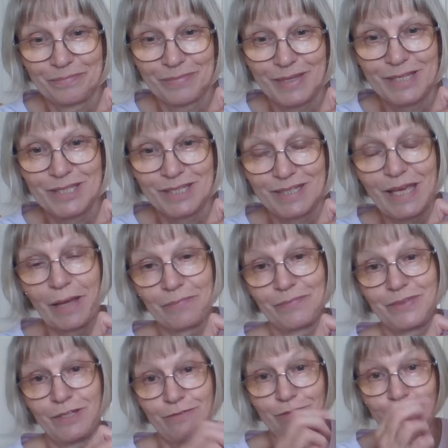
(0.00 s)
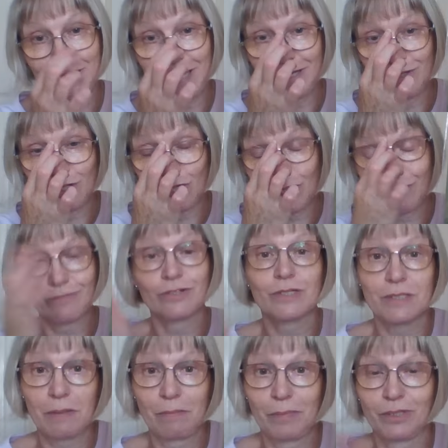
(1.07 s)
It's, yeah, different key. So a different
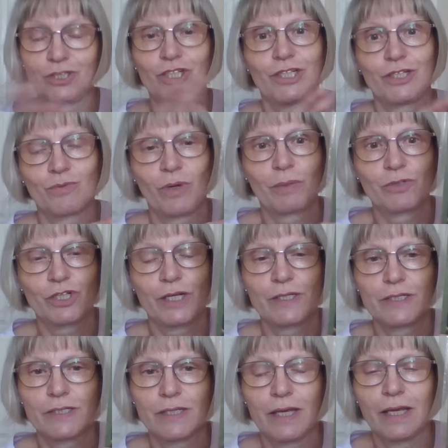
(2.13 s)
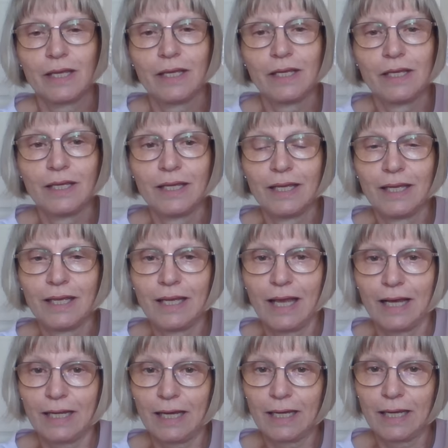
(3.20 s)
symbol is what I'm trying to say.
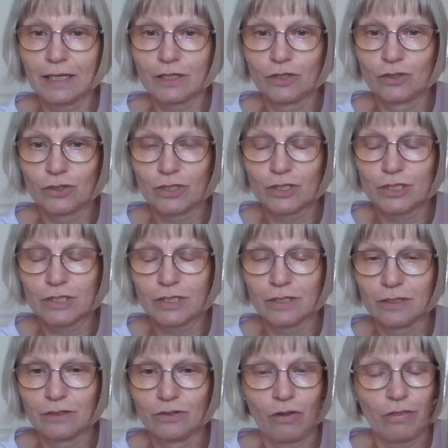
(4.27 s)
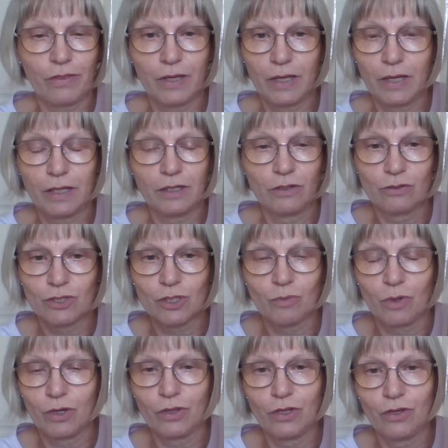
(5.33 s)
And I had looked, not thinking, looked at
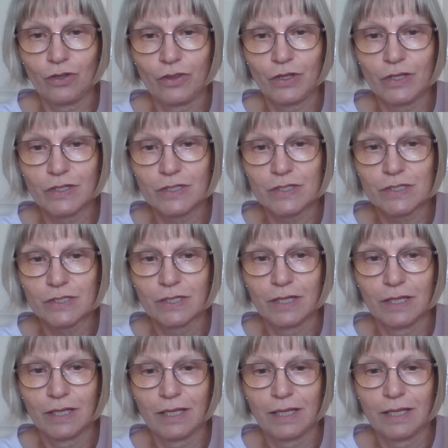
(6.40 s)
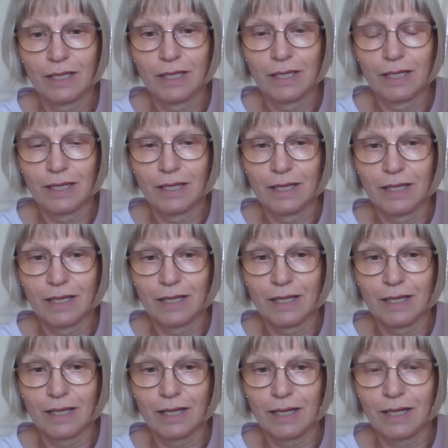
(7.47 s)
one of the others.
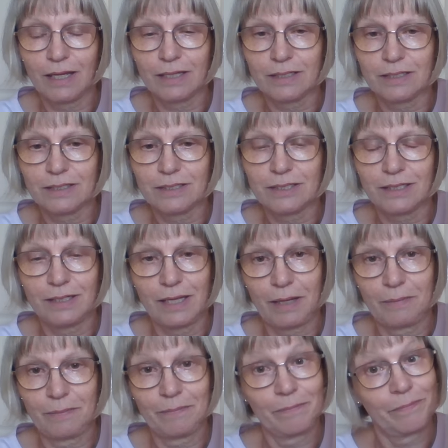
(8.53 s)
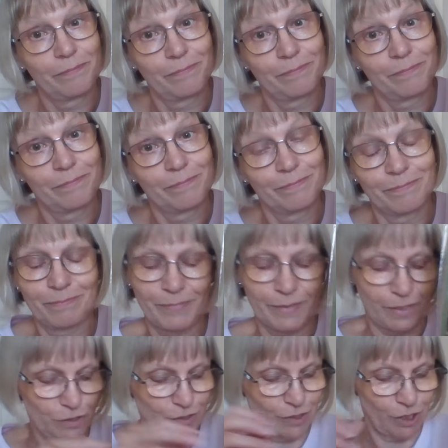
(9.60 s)
And yeah.
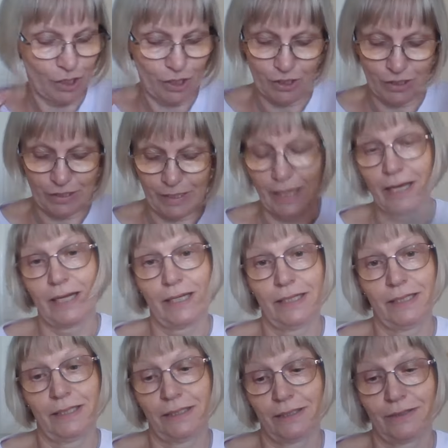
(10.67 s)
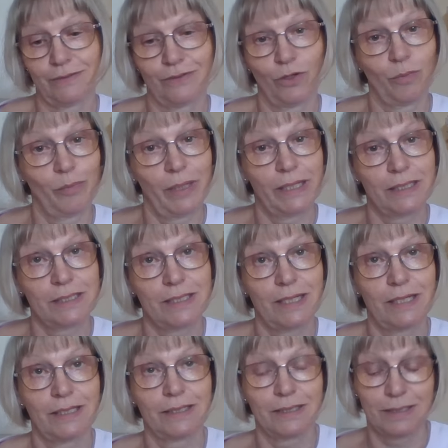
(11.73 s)
So I unpicked
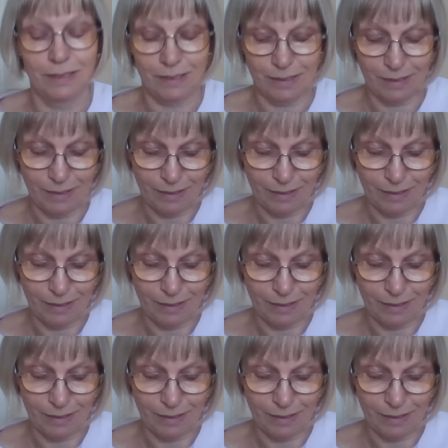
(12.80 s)
it.